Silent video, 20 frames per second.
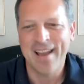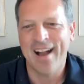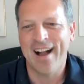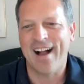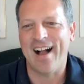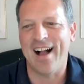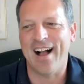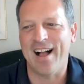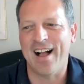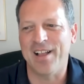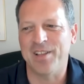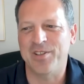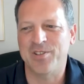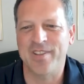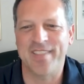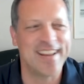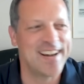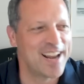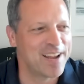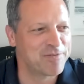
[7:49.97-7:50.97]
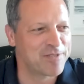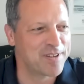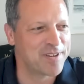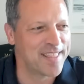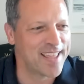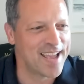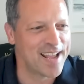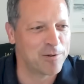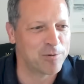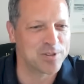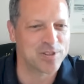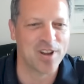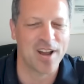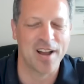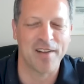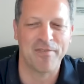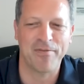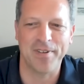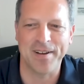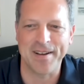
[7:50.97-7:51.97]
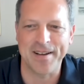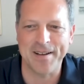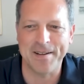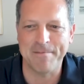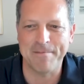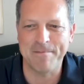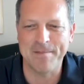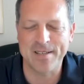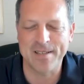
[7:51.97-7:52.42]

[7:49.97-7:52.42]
Uh, so then after that, I was off a